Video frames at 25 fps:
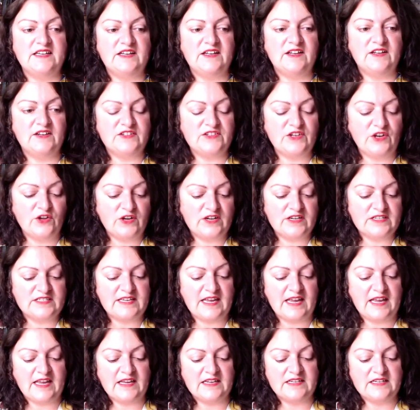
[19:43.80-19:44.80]
looks
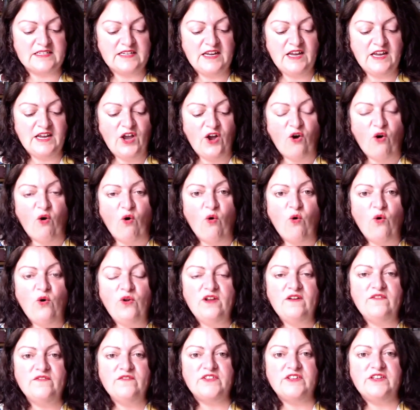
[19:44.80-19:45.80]
at all
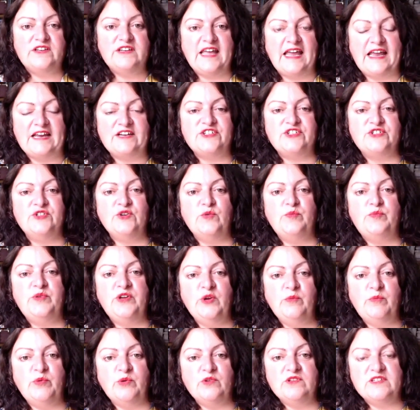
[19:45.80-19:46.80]
of the national
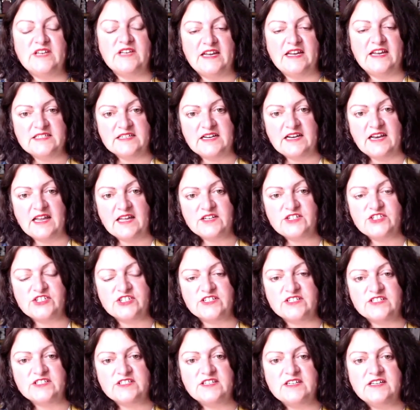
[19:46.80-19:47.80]
pupil data
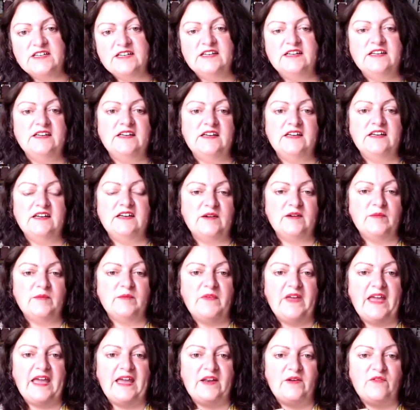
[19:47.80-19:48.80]
collections
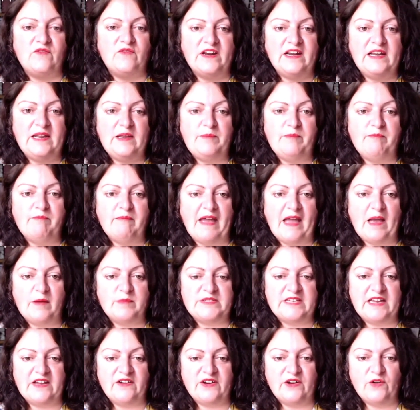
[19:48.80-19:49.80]
and really maps
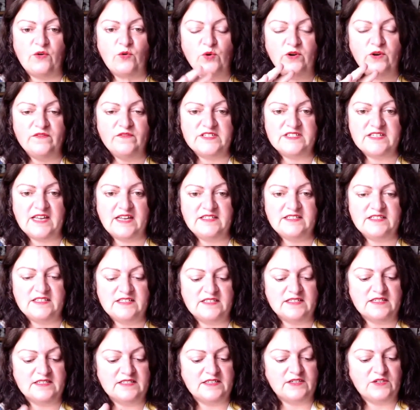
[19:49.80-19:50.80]
out all of the
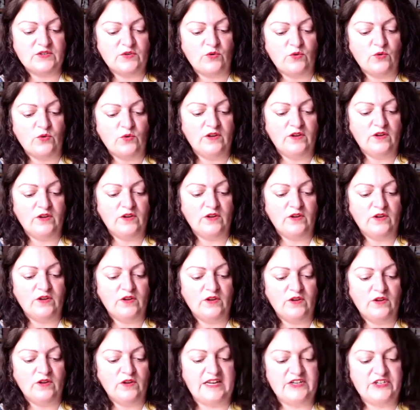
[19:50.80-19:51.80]
censuses and all of the
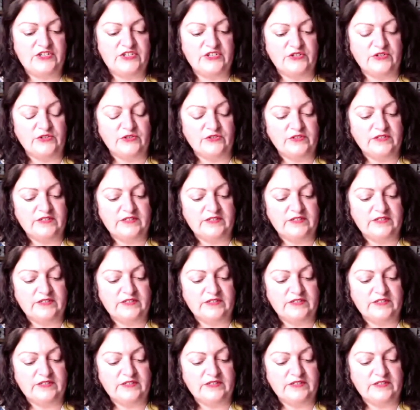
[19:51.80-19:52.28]
potential